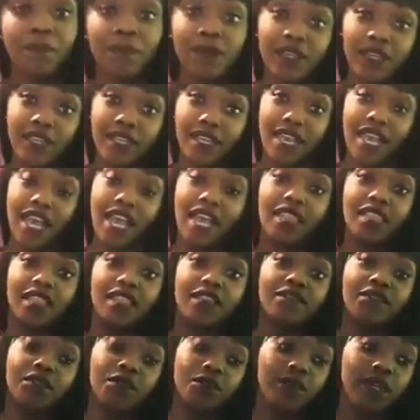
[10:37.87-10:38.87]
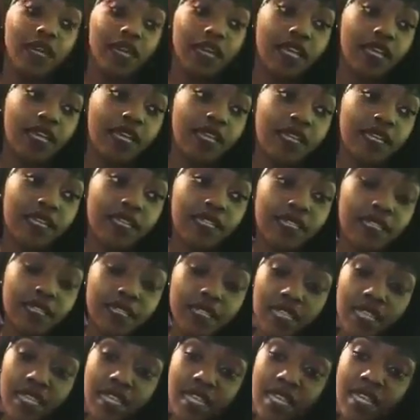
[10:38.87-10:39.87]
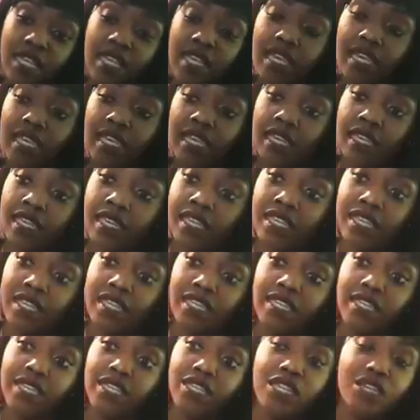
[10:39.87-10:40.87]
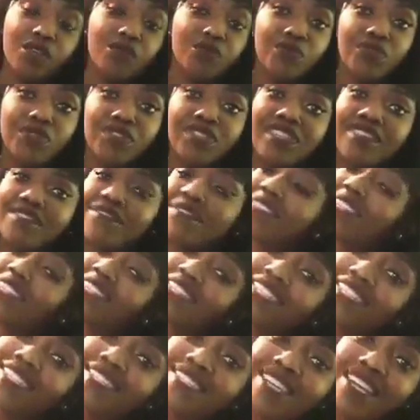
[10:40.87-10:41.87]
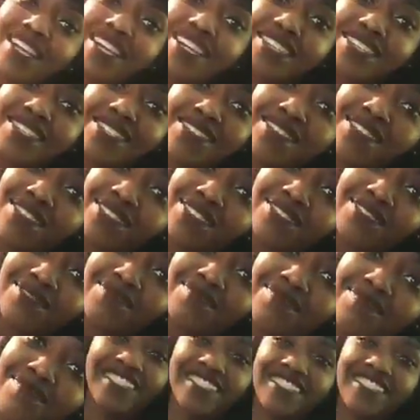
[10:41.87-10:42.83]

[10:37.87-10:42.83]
But I love you guys, and we'll definitely talk soon.